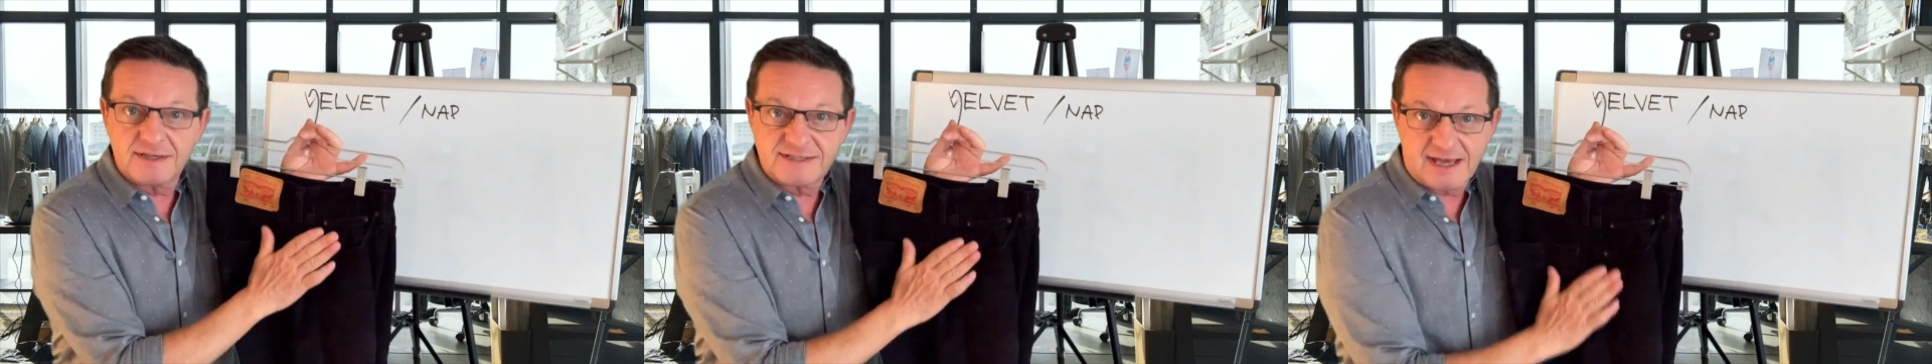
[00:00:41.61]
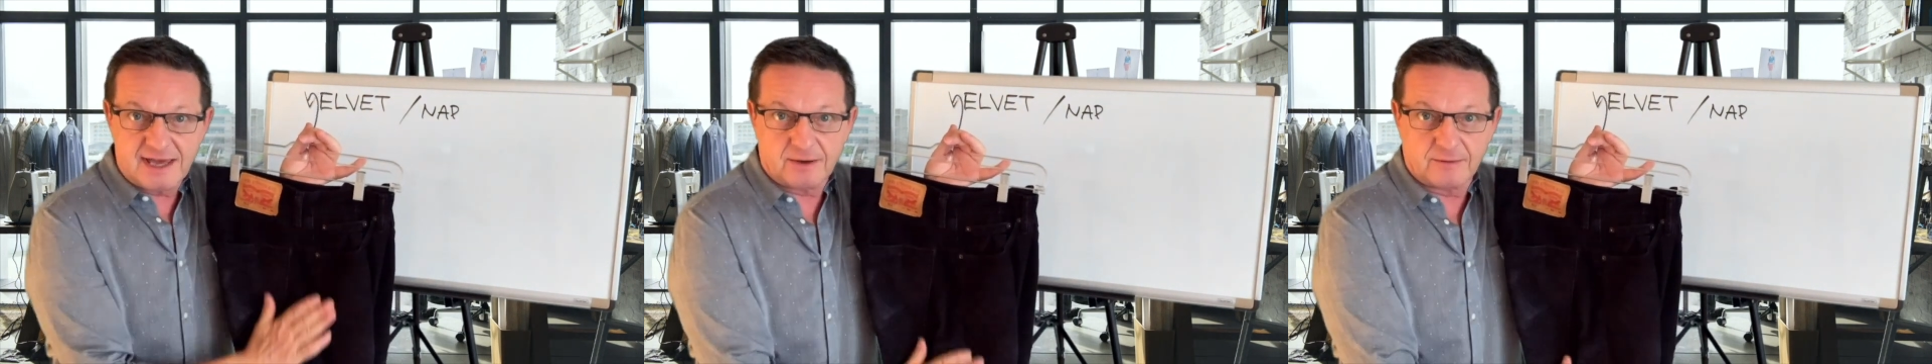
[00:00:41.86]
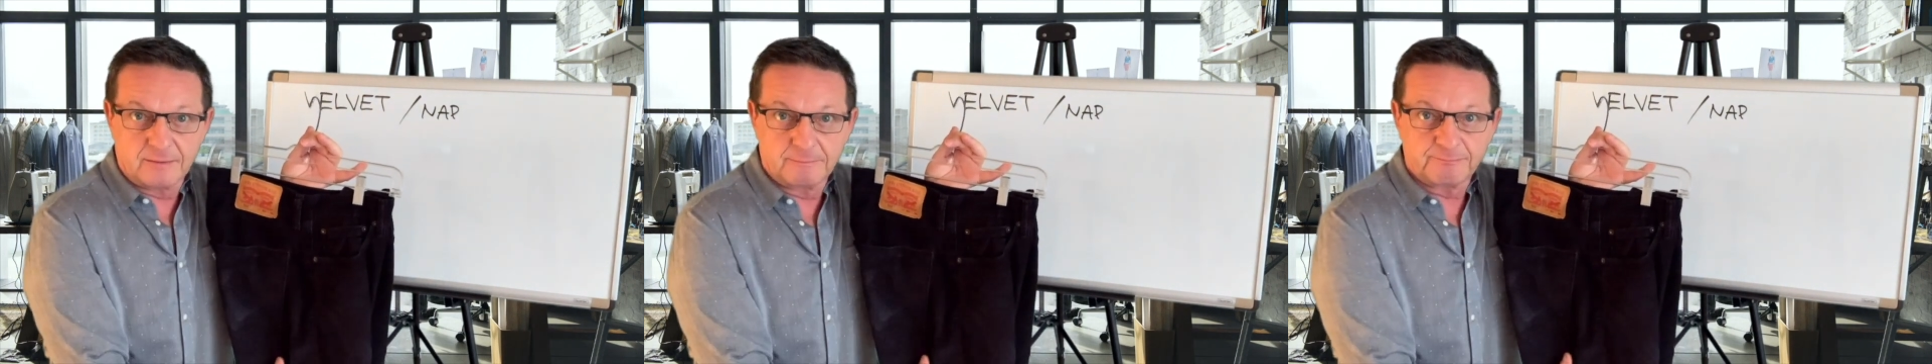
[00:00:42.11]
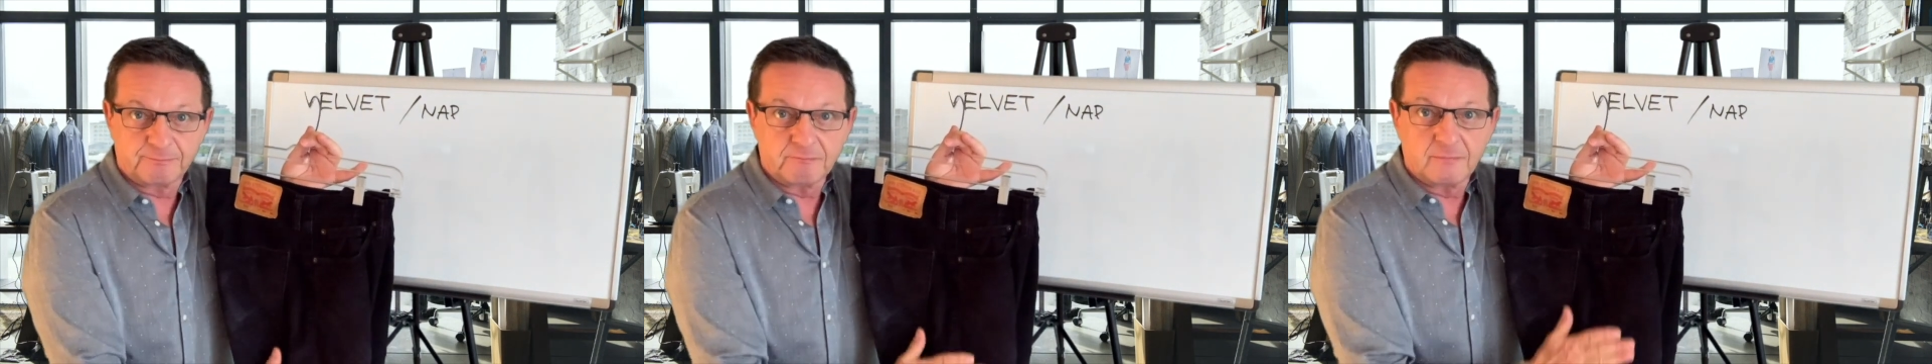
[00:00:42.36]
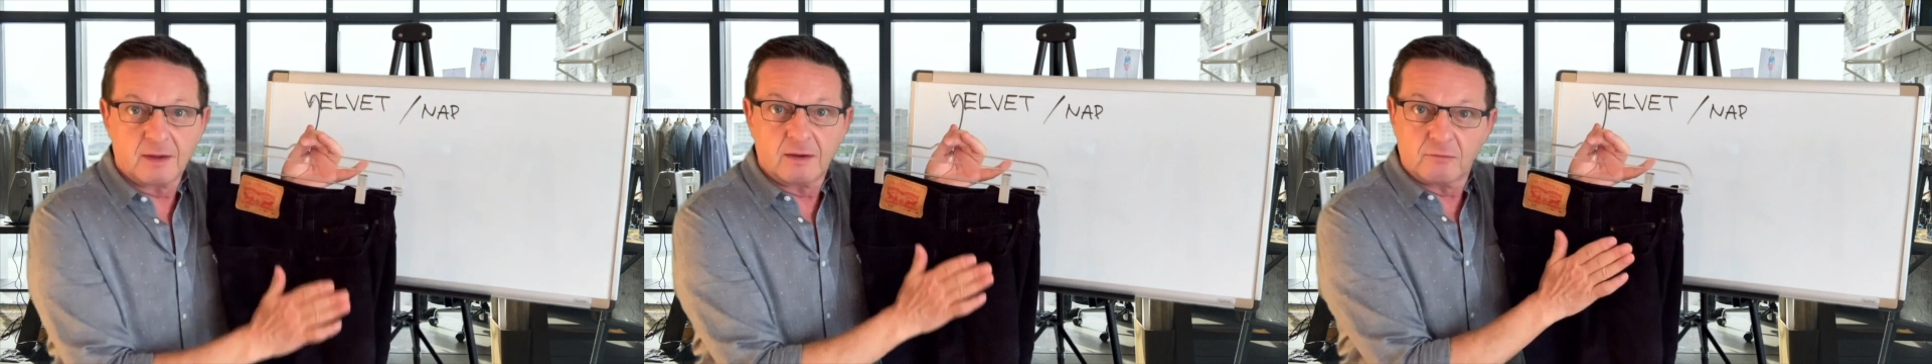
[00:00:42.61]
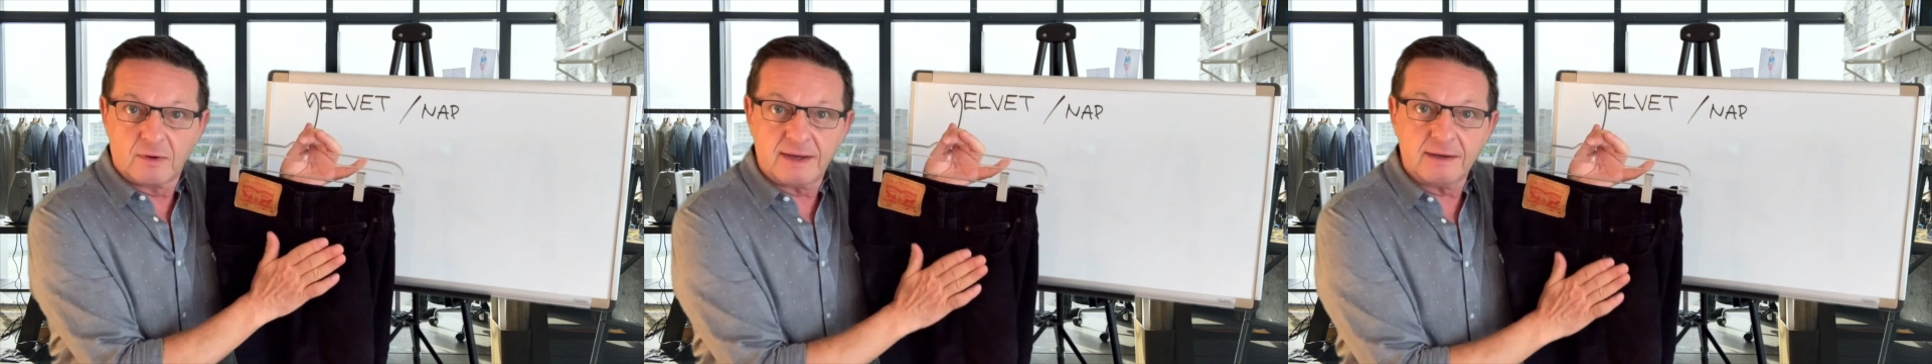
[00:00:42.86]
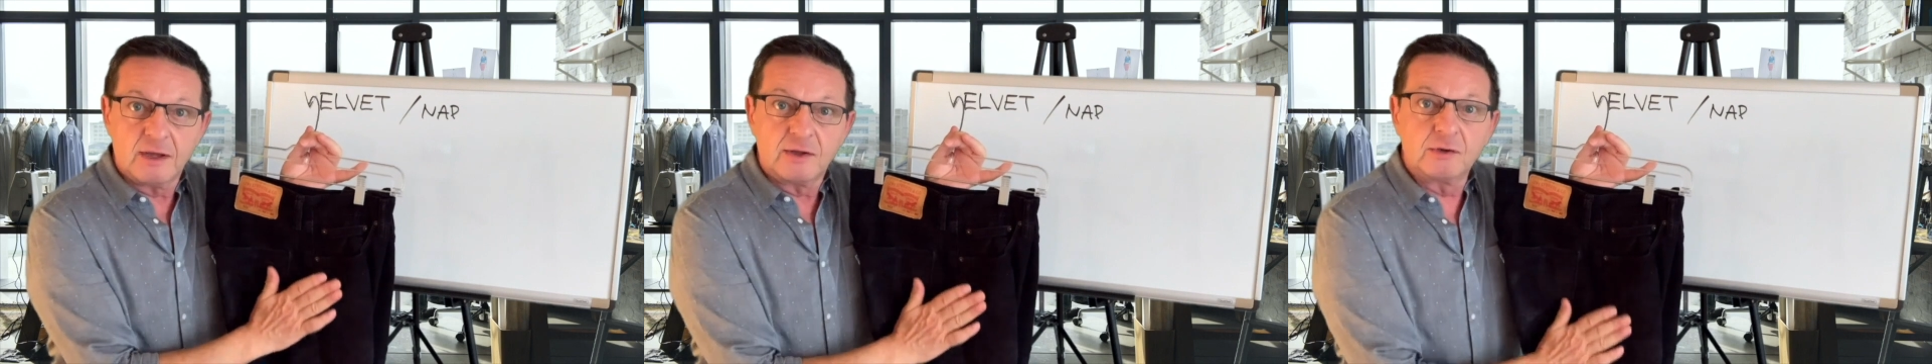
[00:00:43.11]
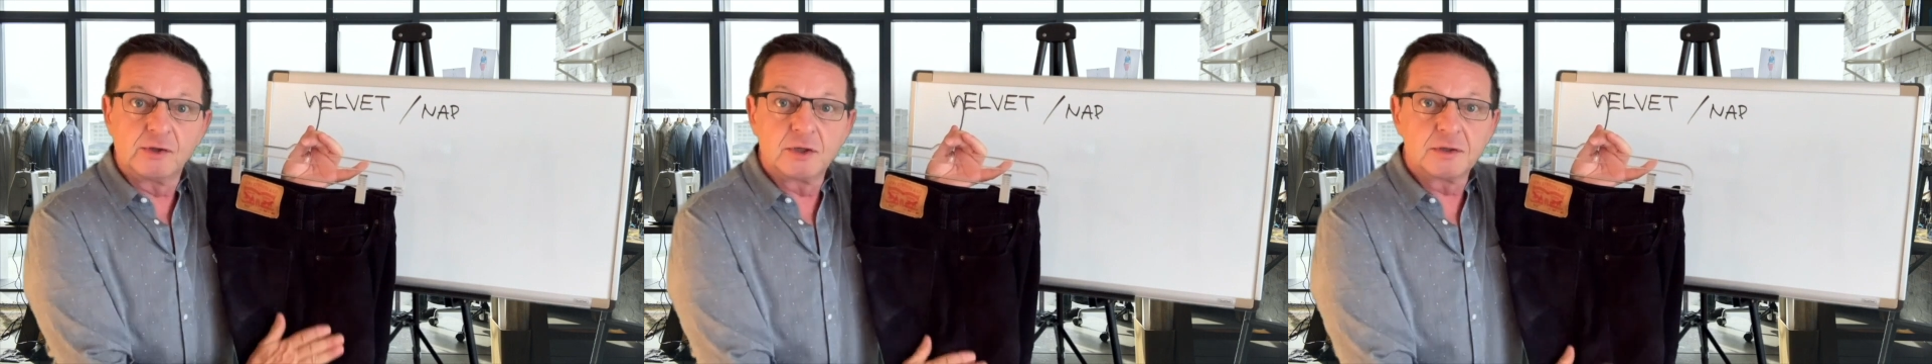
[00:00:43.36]
down, right?
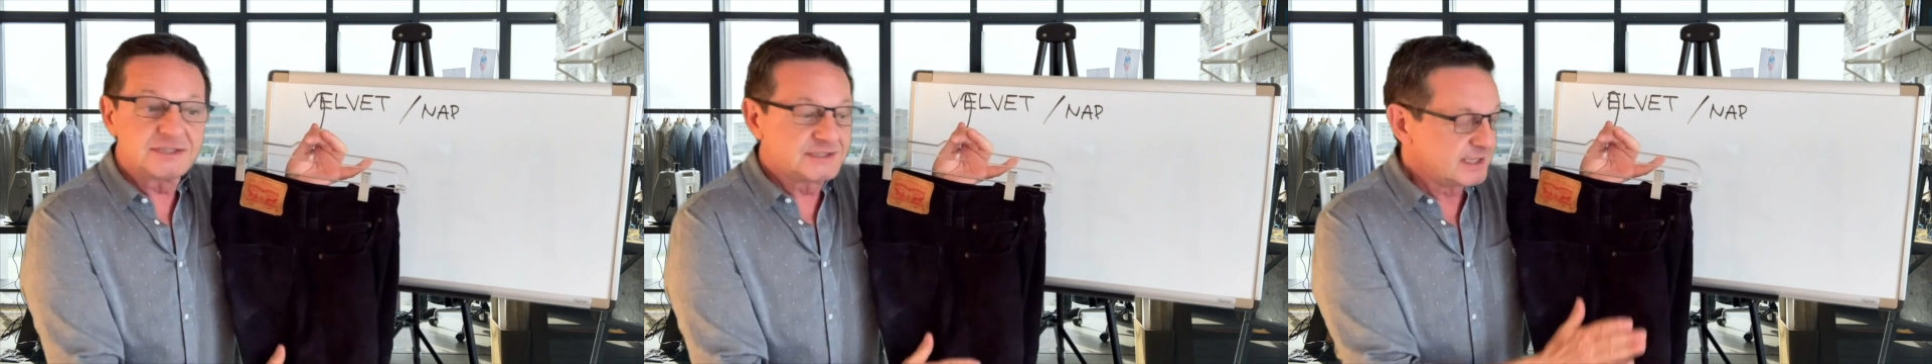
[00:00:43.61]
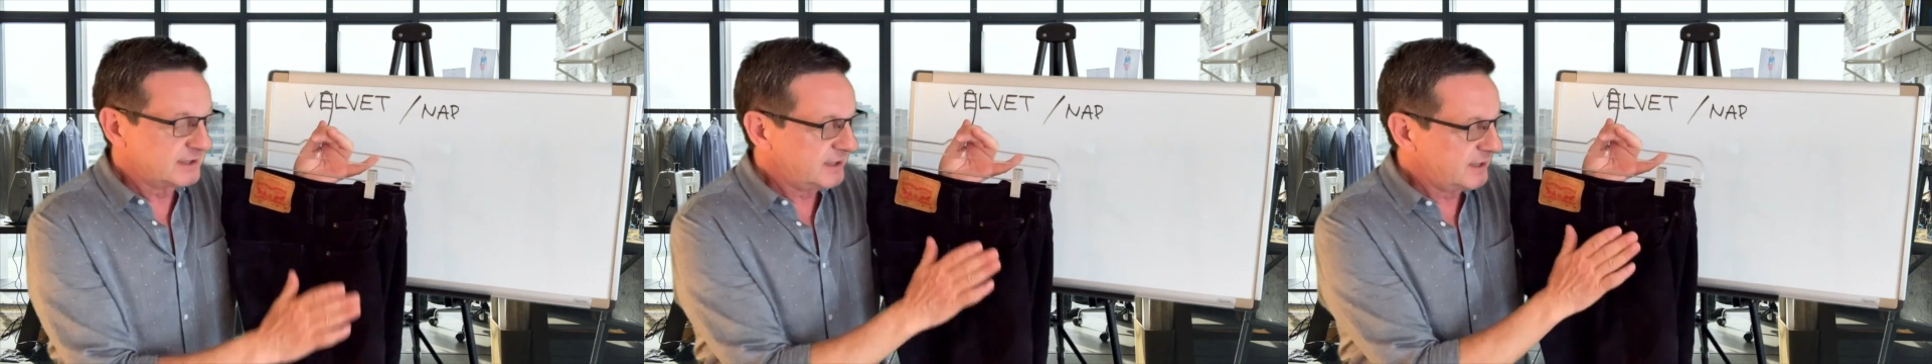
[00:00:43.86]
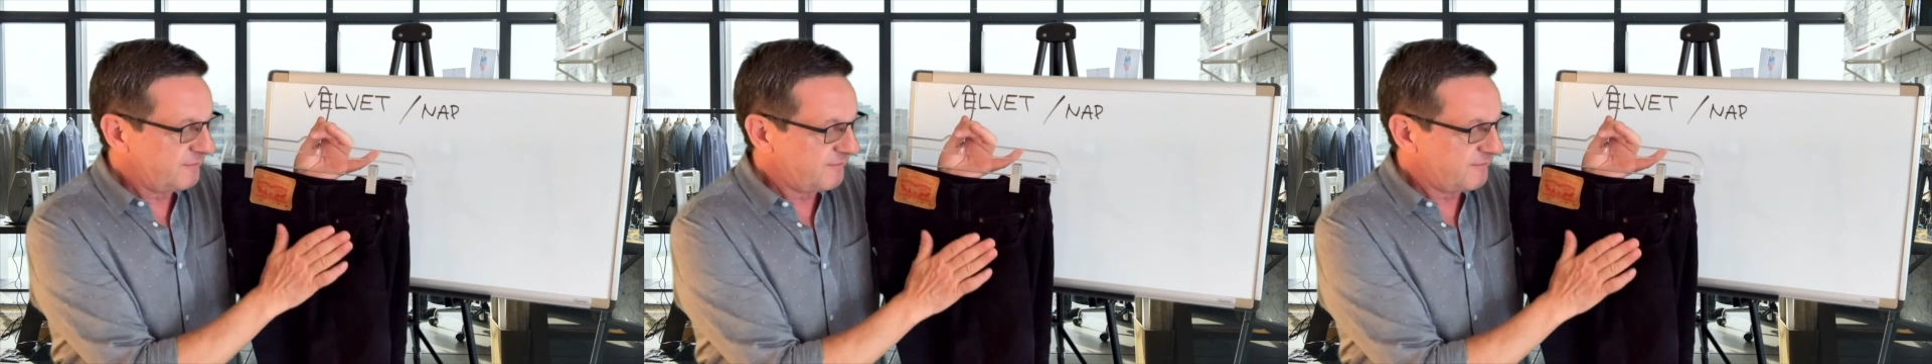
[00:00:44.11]
You'll notice that the